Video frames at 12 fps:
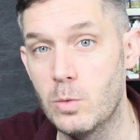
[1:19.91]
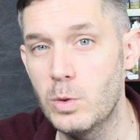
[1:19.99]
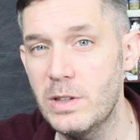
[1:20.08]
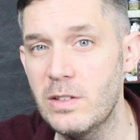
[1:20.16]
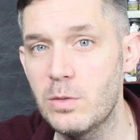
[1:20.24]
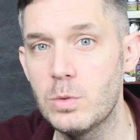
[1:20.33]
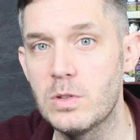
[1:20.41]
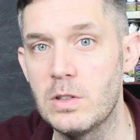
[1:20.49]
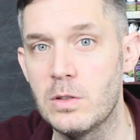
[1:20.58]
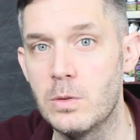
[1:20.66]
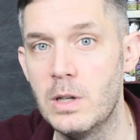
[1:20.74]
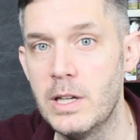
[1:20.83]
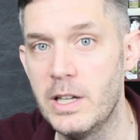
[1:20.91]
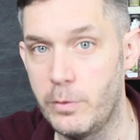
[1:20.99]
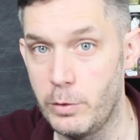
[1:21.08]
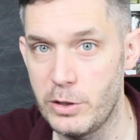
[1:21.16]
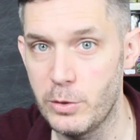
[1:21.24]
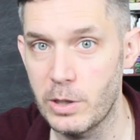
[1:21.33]
And what this will do,
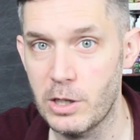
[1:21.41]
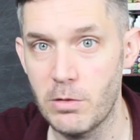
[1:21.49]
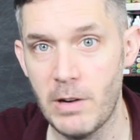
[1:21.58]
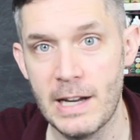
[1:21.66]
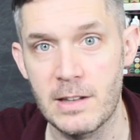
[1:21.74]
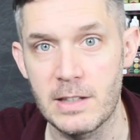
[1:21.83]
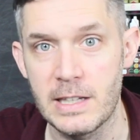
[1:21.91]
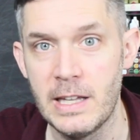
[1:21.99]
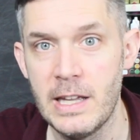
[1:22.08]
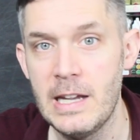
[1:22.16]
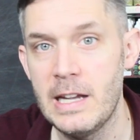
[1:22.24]
if we do it correctly,